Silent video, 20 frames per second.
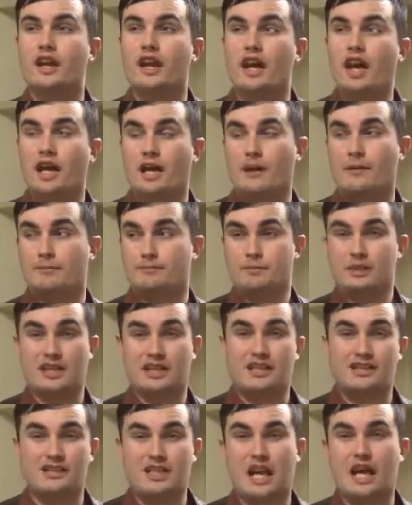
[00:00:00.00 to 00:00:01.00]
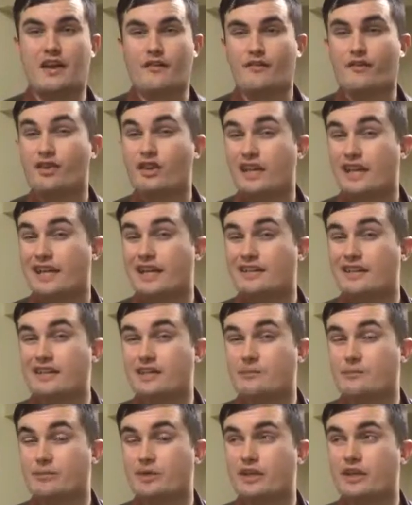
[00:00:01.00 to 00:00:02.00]
um, because I feel like I need to
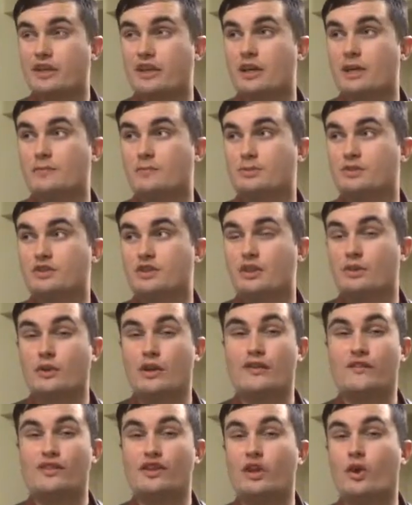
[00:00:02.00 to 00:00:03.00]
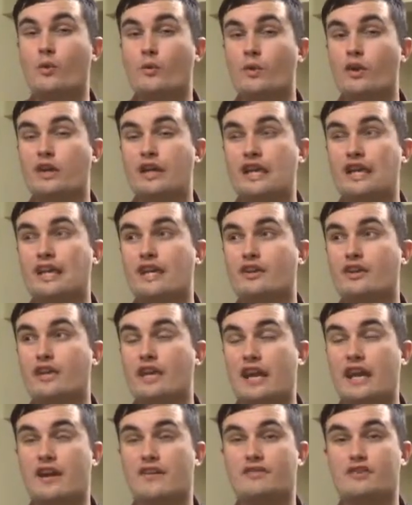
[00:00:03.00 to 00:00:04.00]
bring it up. So if you don't want to hear it
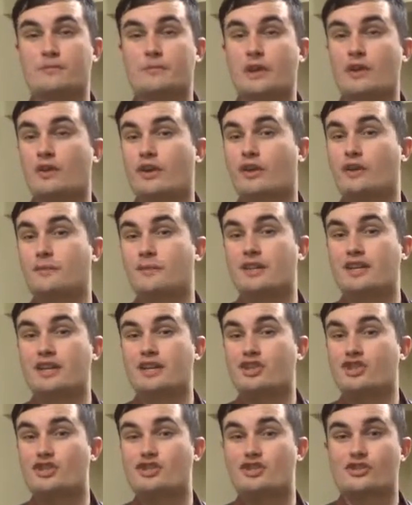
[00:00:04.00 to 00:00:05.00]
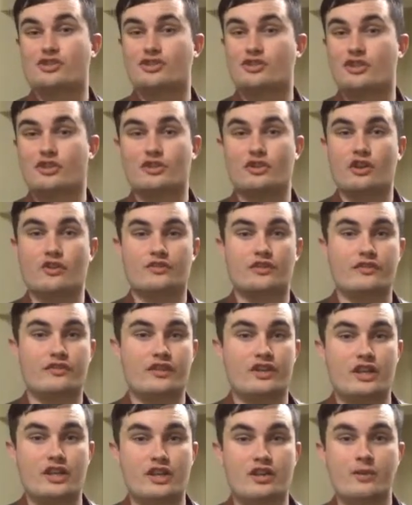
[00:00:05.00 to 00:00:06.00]
after my recommendation, just turn off the
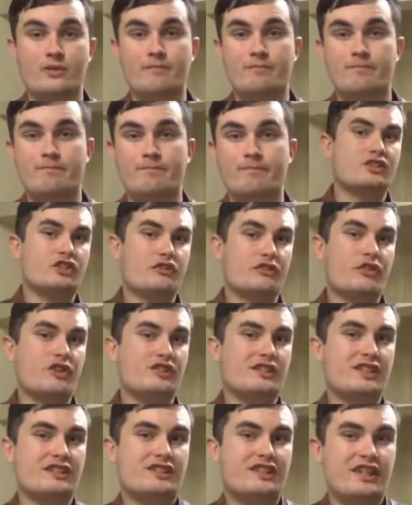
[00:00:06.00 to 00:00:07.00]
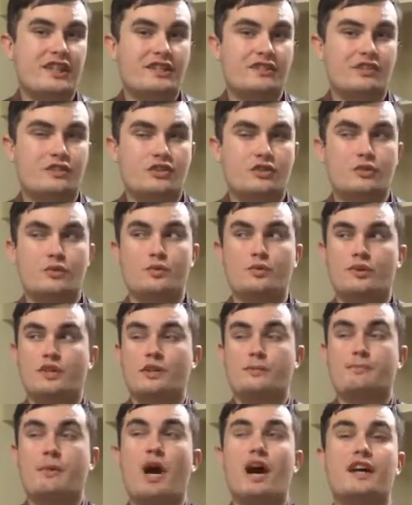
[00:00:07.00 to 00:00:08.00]
video. So first, let's get into
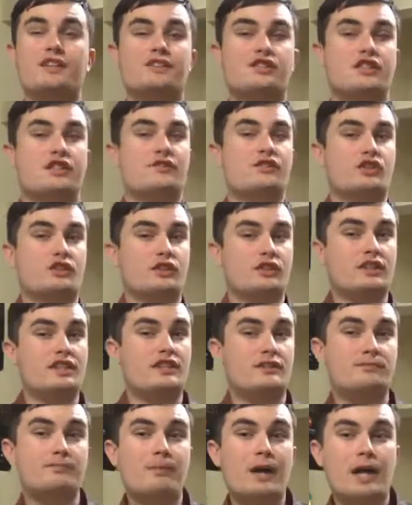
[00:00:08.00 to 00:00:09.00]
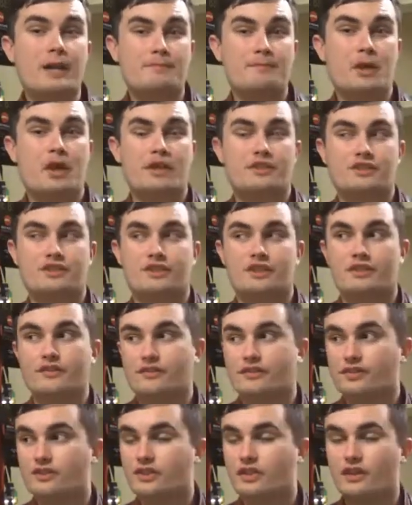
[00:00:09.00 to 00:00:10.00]
the positives, or at least my
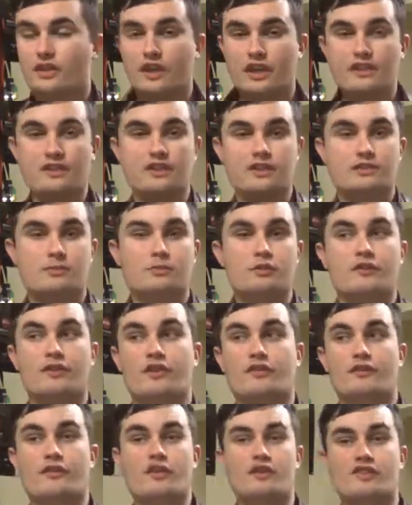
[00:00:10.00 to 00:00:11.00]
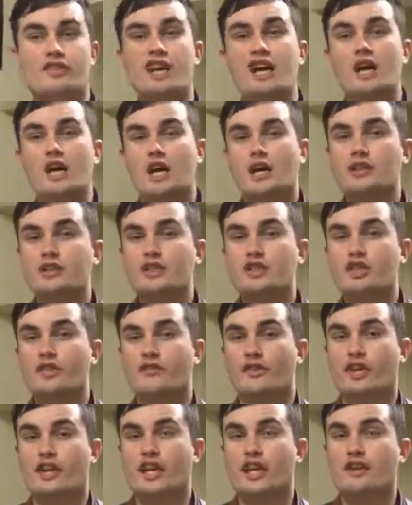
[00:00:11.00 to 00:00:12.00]
positives, in this movie. First, Alicia
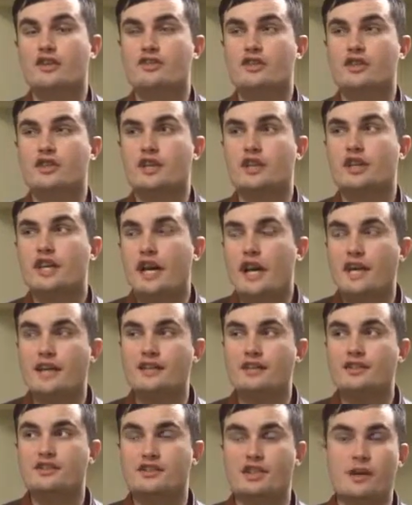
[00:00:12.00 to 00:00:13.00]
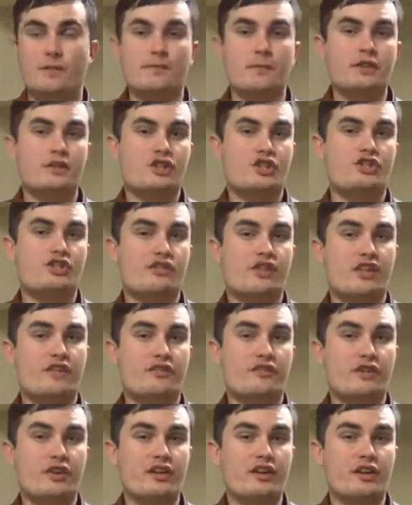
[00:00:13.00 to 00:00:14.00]
Vikander is a much
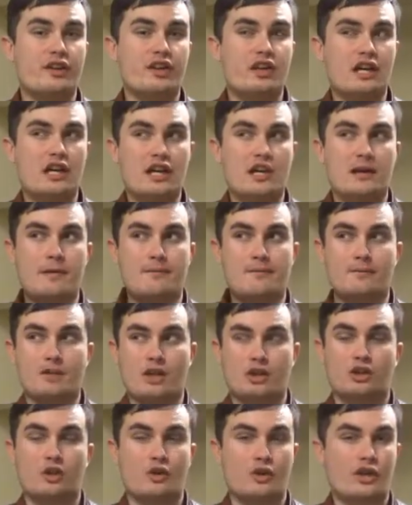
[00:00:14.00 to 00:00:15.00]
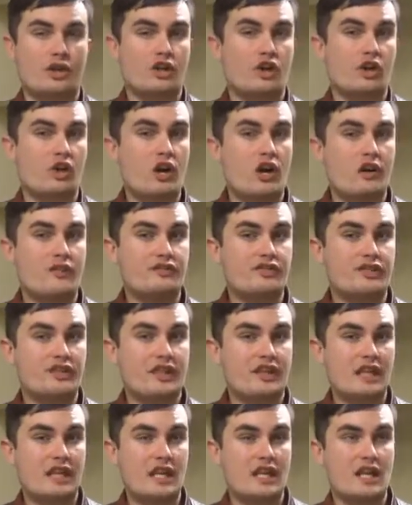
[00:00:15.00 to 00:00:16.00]
different um, Lara Croft
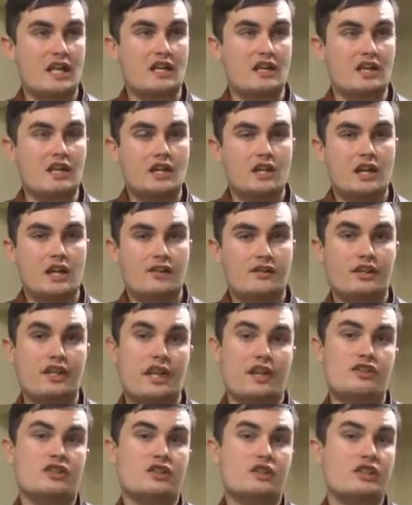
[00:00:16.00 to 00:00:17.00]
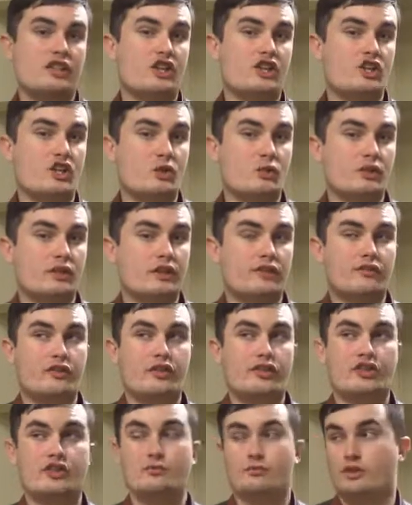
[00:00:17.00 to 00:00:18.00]
than the Angelina Jolie
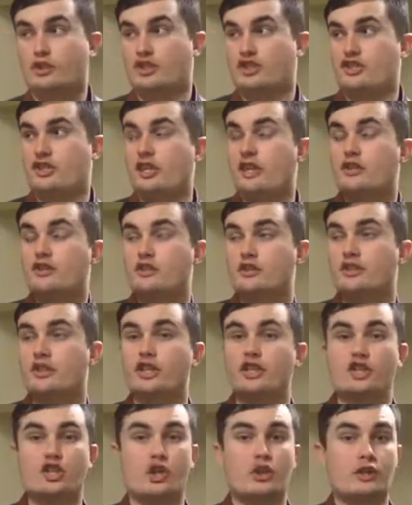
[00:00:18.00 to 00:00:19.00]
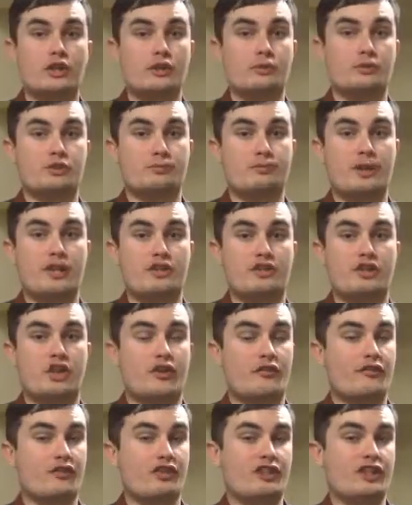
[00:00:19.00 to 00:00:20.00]
version, which the Angelina Jolie was based
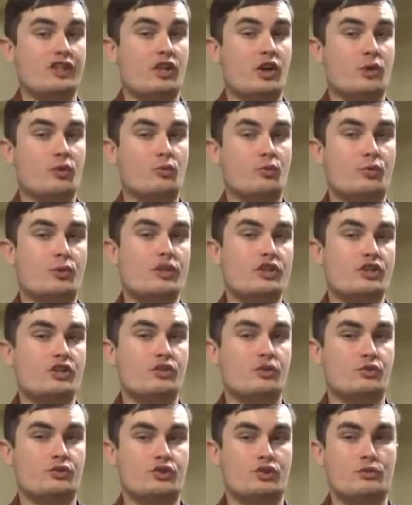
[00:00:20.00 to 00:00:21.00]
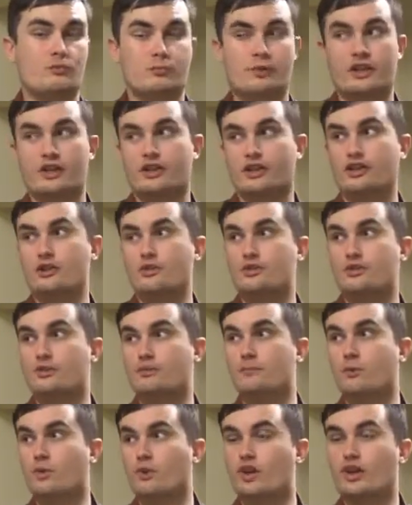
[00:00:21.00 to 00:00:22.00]
off of the original Tomb Raider, who is
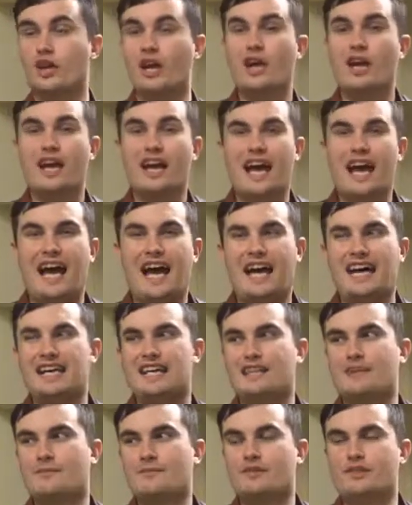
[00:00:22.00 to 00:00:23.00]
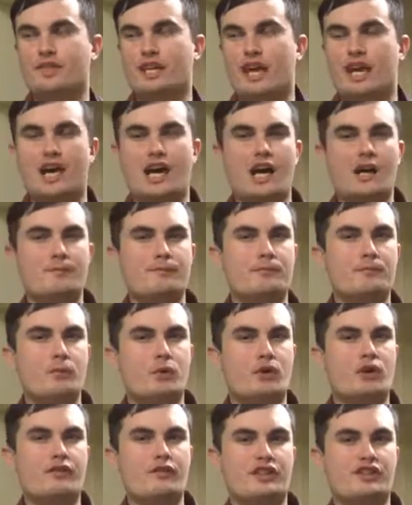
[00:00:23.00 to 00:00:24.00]
more, um,
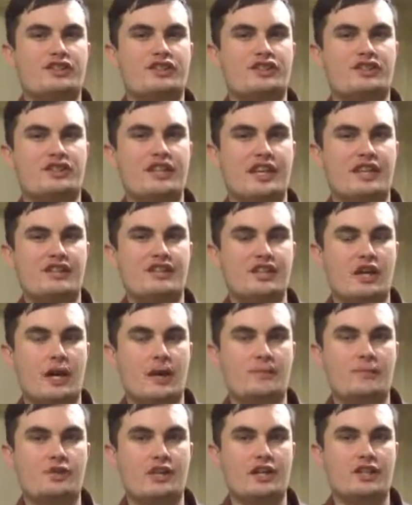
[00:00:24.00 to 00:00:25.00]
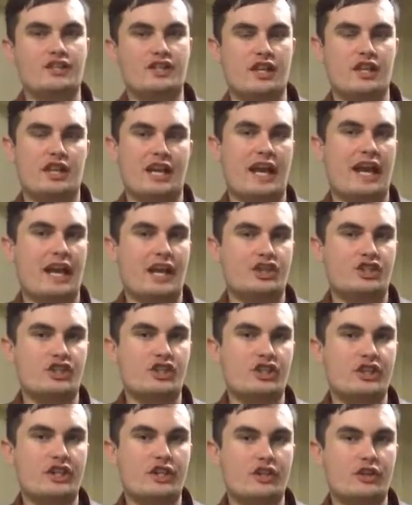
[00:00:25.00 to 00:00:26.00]
more of a sex object and action
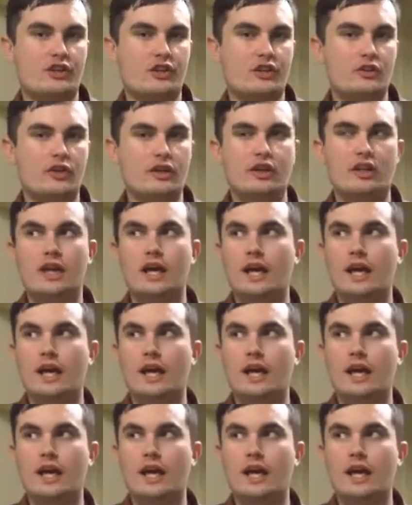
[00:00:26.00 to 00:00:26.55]
hero.